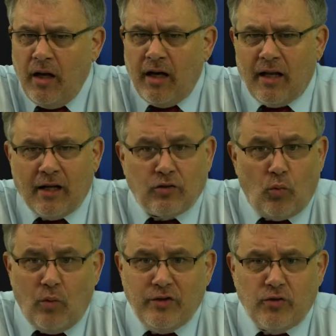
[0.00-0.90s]
and like the
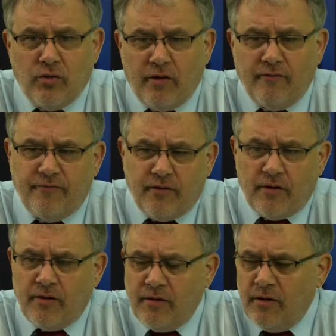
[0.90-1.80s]
wizard of
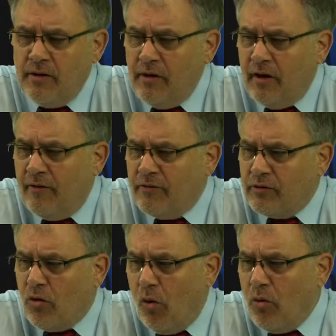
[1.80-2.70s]
the
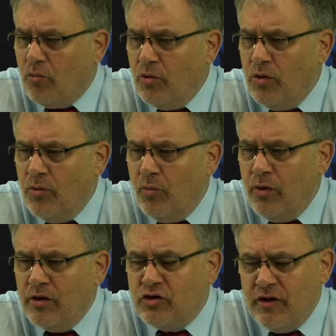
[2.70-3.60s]
courtroom,
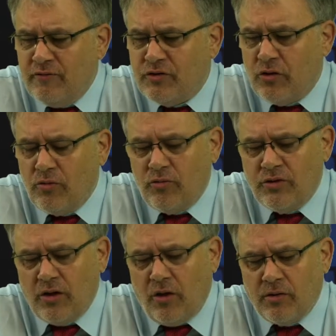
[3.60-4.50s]
we achieve a certain
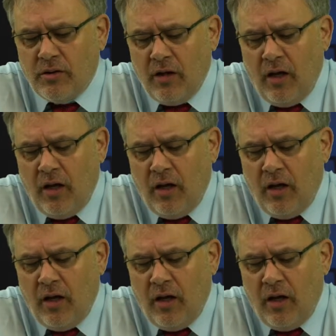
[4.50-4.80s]
result.